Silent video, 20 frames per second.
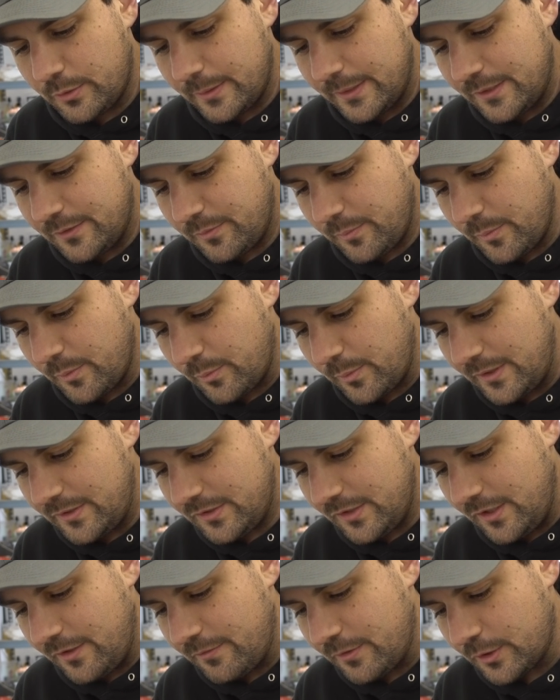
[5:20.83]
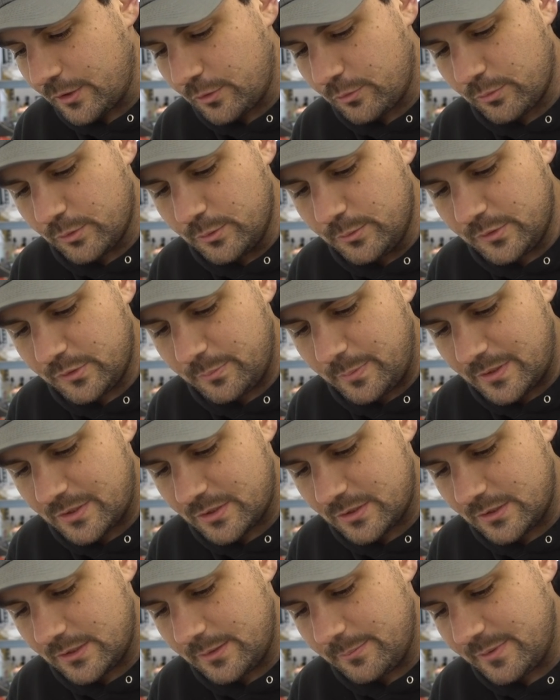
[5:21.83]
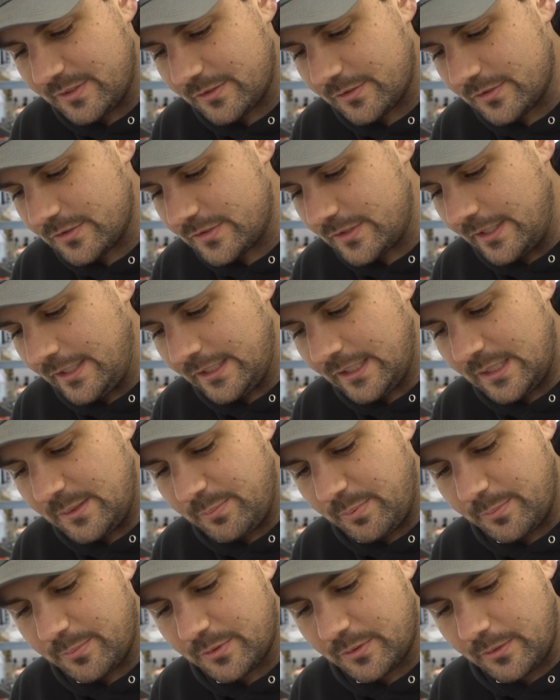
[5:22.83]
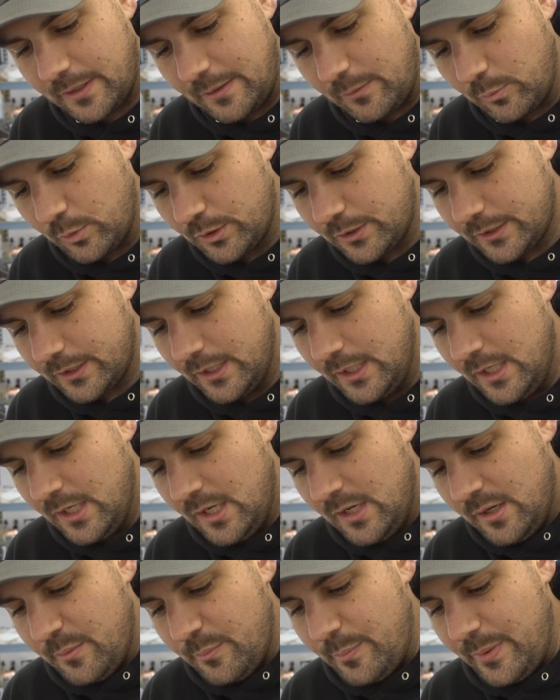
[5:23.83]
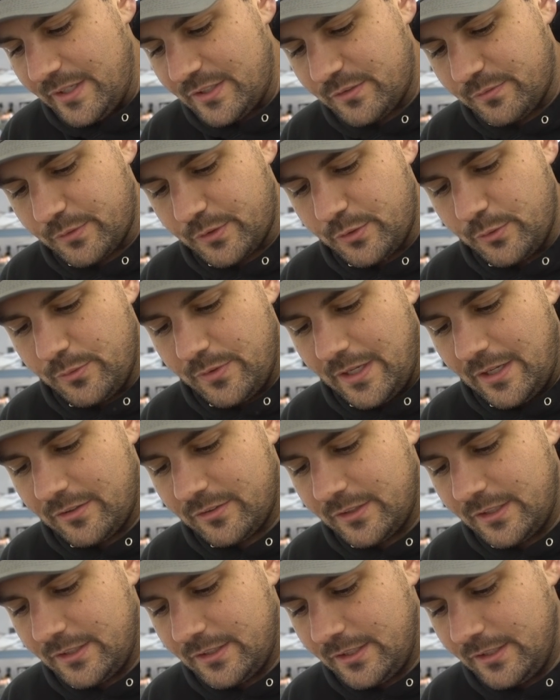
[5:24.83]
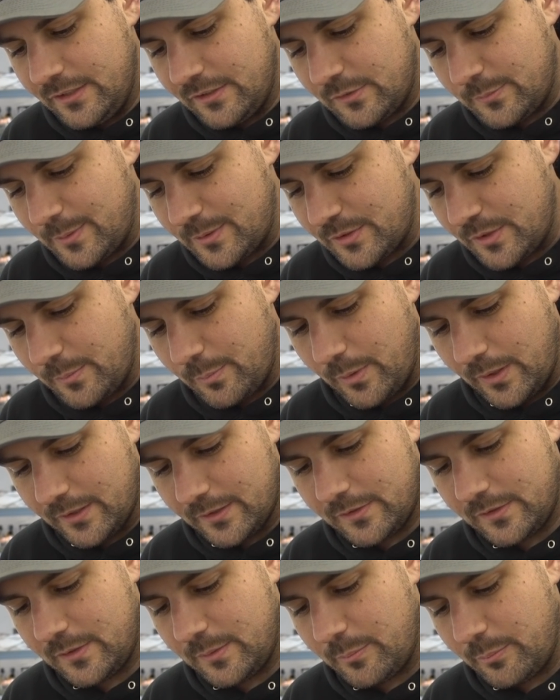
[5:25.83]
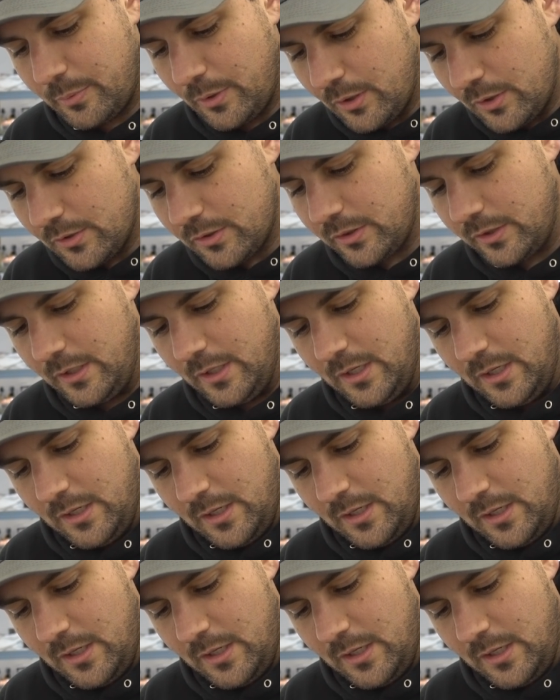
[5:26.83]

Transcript: Greetings from the rest of the crew, especially Mr. Senek. Keep up the great work. Best for 2018, especially pregnancy and birth.